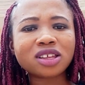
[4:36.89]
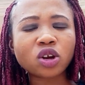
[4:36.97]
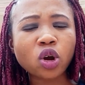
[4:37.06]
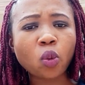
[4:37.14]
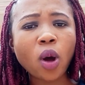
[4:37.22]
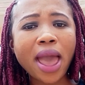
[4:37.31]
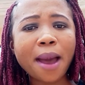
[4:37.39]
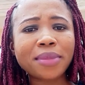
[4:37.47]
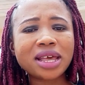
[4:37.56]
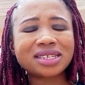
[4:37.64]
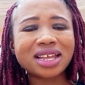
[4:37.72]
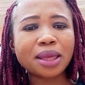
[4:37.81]
the
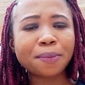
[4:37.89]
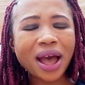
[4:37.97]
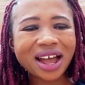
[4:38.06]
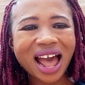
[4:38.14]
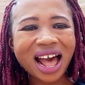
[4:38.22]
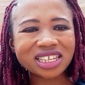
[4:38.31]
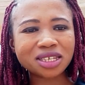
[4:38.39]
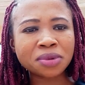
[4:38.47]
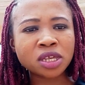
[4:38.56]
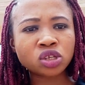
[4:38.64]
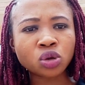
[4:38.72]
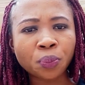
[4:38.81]
requirements that the bank asked
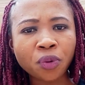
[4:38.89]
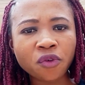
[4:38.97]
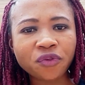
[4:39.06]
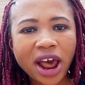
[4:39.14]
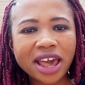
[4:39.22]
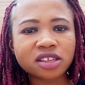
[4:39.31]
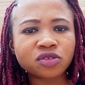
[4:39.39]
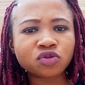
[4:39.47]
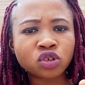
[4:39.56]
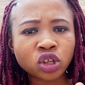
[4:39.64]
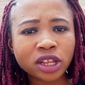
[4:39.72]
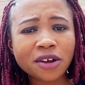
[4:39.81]
me to provide
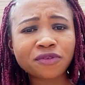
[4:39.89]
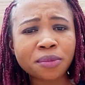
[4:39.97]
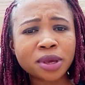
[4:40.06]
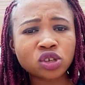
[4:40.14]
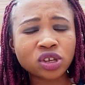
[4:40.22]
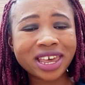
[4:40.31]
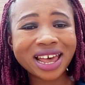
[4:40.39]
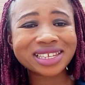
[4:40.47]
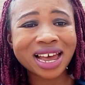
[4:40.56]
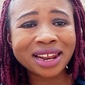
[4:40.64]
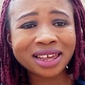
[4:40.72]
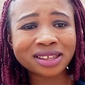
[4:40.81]
in order for me to get
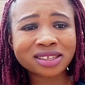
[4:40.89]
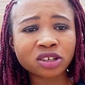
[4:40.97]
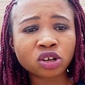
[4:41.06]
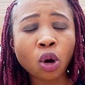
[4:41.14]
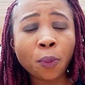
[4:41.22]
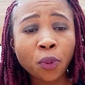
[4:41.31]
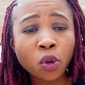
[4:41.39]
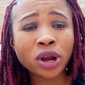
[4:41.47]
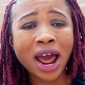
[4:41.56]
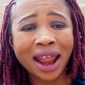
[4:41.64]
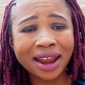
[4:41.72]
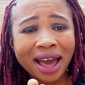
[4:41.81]
an open
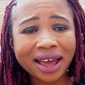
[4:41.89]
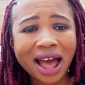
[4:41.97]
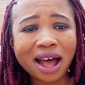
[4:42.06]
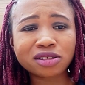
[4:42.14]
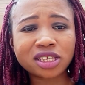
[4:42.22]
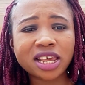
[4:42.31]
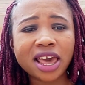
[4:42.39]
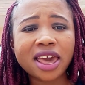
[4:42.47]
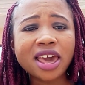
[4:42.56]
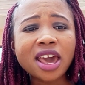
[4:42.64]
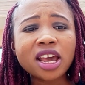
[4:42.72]
an account here.